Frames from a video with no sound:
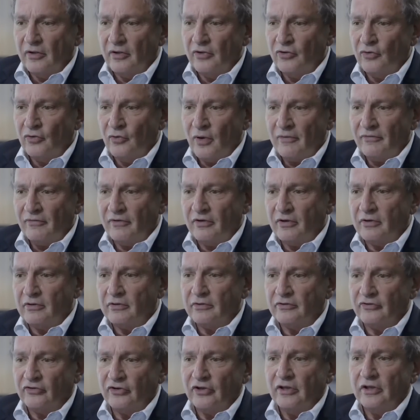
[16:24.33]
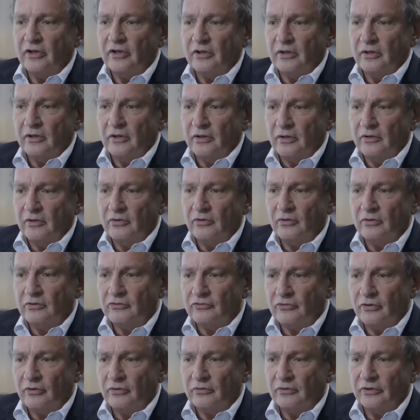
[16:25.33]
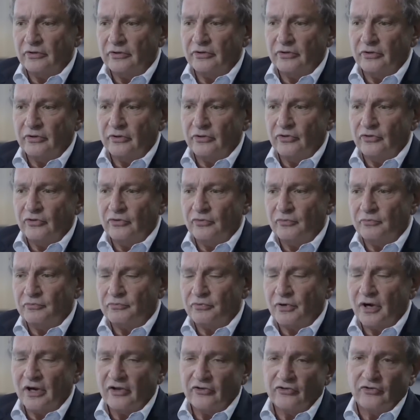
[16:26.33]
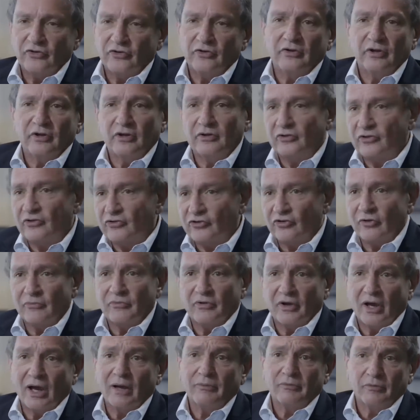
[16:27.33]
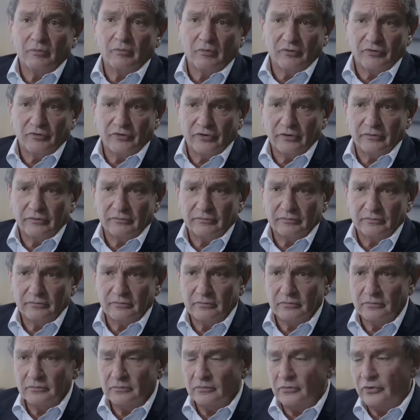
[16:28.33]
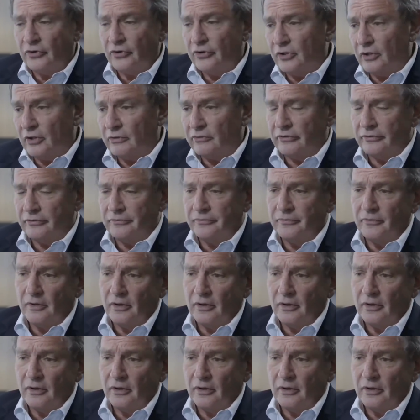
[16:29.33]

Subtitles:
you have a currency, you control it, you price it at something optimal for you, or you don't.